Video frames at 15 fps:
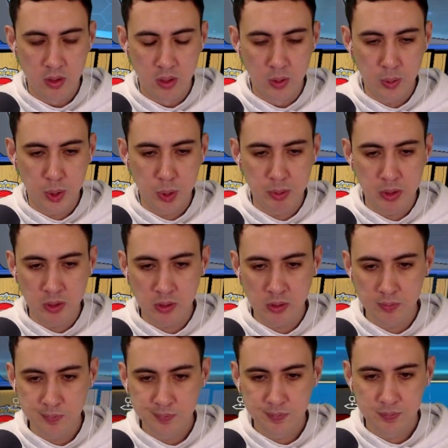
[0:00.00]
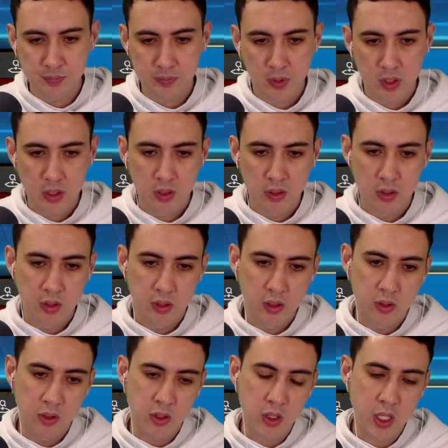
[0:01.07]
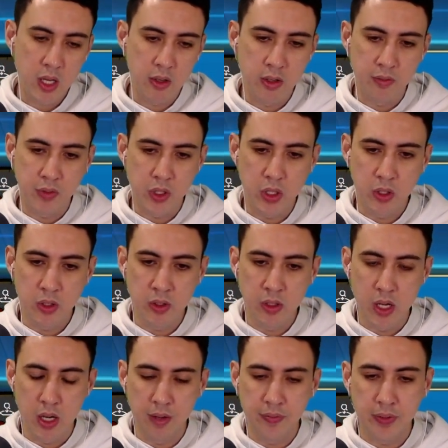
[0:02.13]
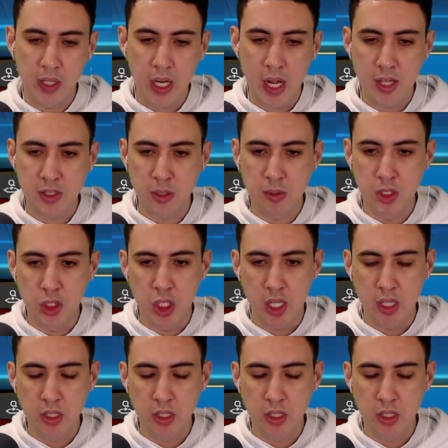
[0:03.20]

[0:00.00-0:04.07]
Ultra Ball. Gotta get rid of you, and I think it has to be Jet